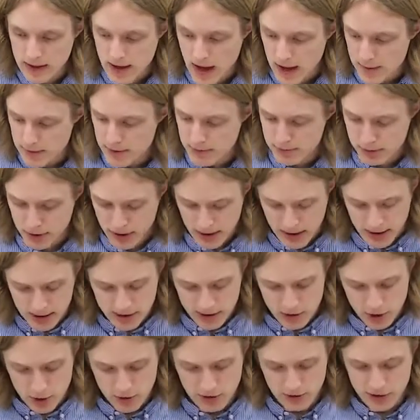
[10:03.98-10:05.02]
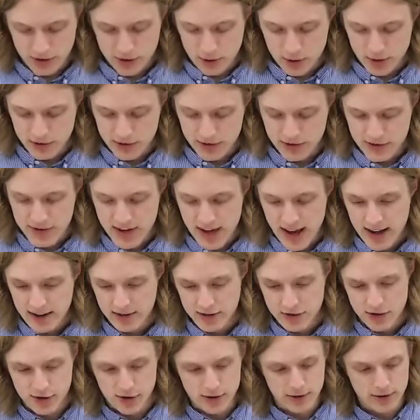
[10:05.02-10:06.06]
game is played over the course of
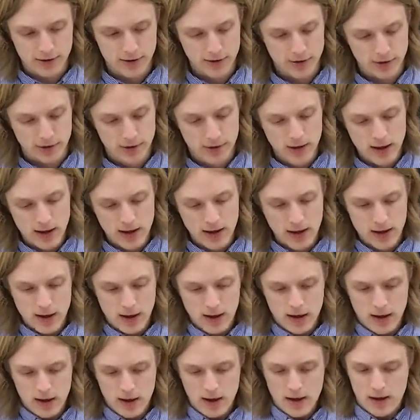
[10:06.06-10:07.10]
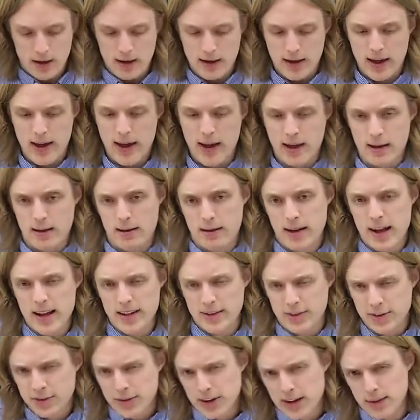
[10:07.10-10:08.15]
10 turns.
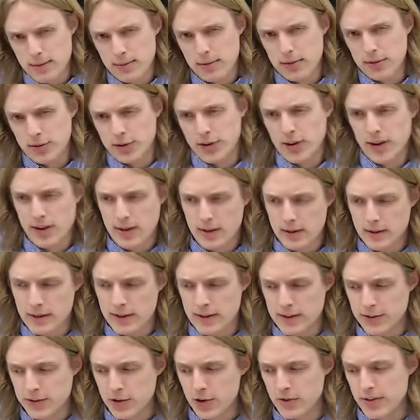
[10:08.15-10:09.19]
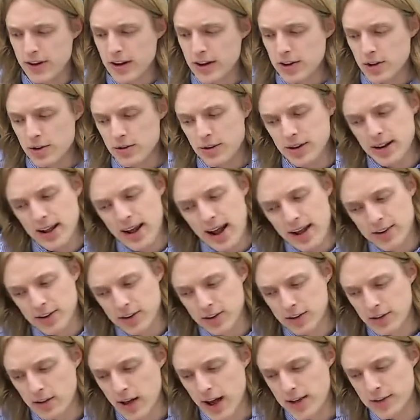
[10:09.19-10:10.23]
It seems that the Soviet Union has
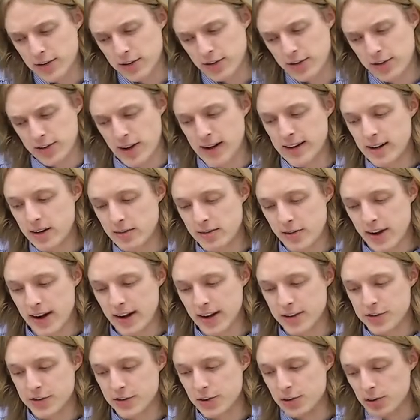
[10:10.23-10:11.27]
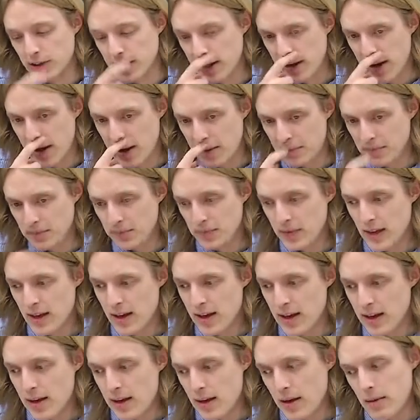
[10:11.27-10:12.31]
a slight advantage early game.
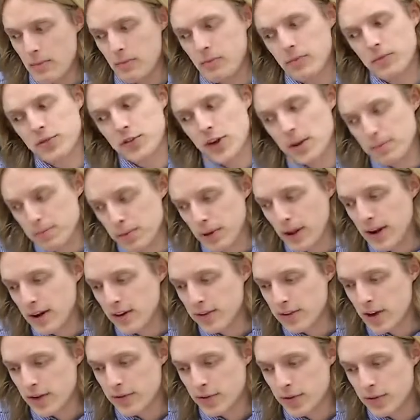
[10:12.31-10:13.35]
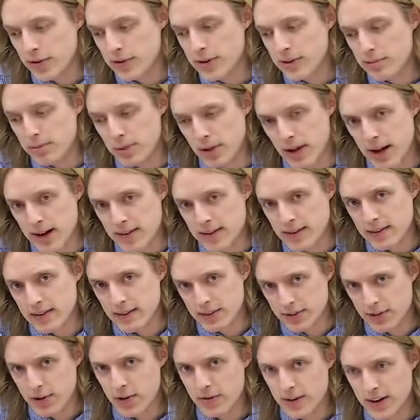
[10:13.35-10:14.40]
Some players I've heard complain that
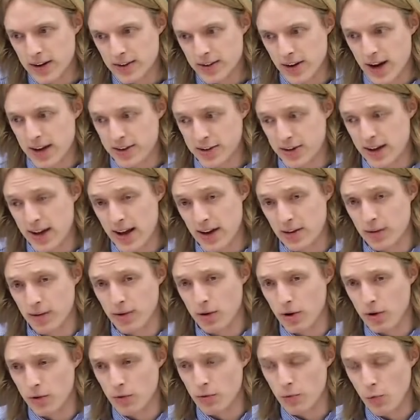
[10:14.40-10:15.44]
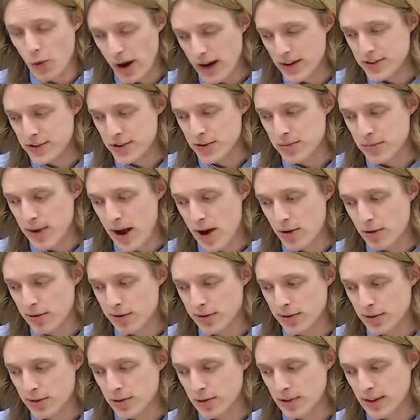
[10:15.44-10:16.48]
the Soviets actually are way too
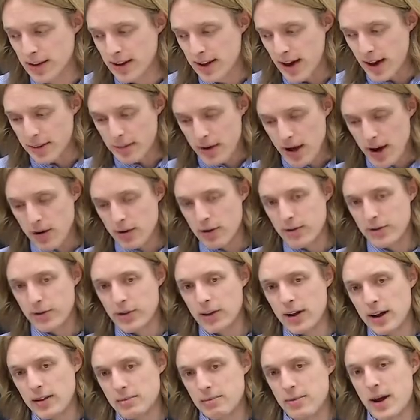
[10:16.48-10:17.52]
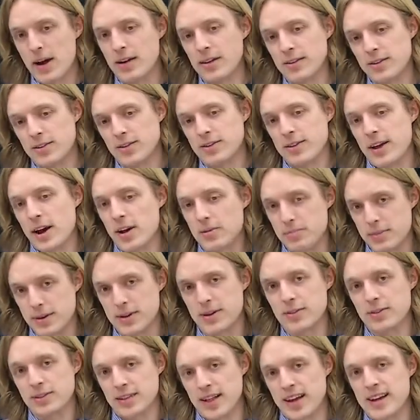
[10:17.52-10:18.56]
powerful early game. However, it balances out
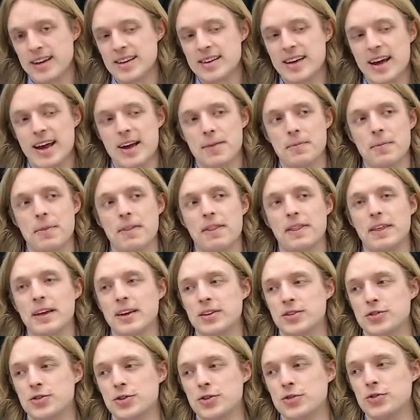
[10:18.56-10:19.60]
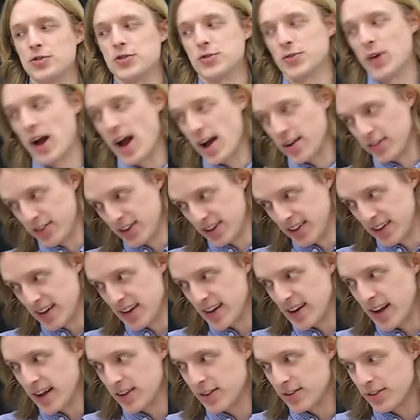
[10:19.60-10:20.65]
because late game, things turn drastically
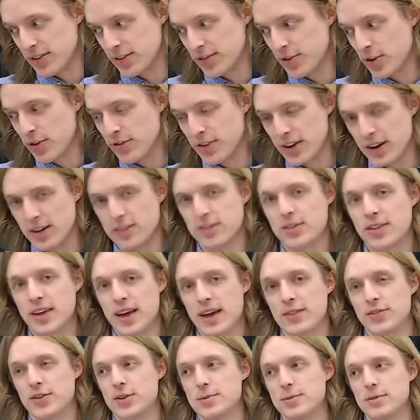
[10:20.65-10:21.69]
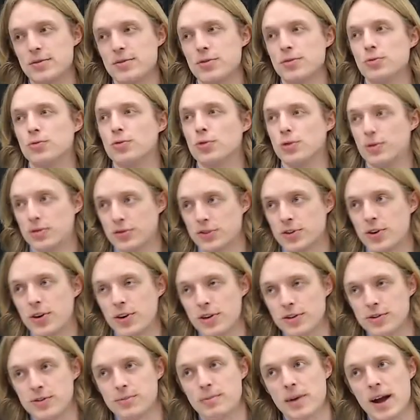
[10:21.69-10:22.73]
against the Soviets. They have some of the worst
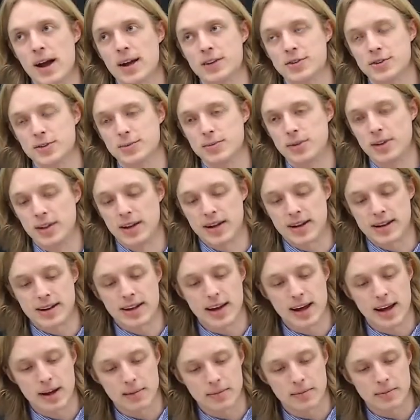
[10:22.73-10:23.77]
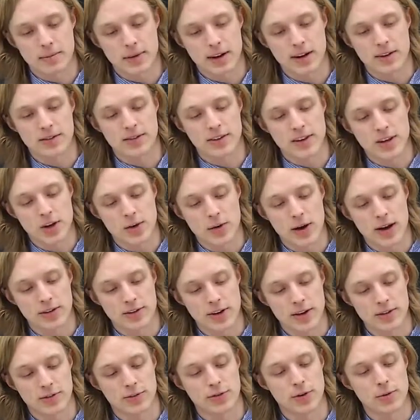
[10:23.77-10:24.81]
cards imaginable late game because the
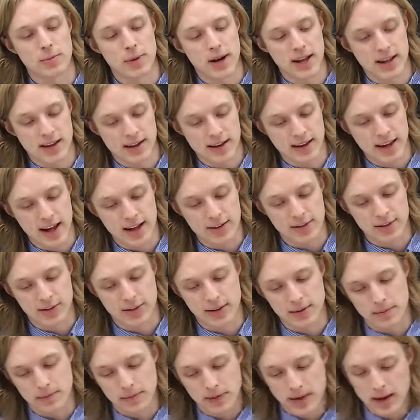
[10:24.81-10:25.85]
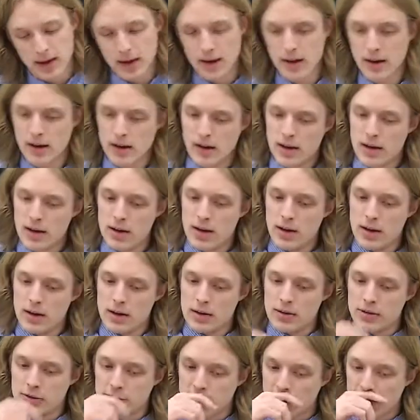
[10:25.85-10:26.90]
US has so many against them.
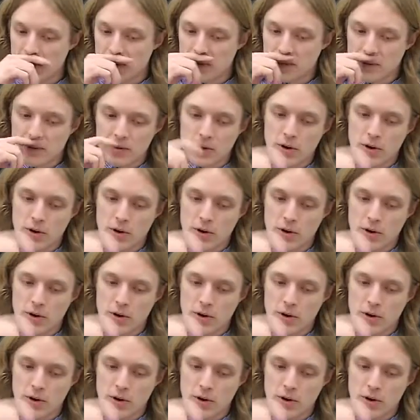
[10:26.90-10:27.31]
So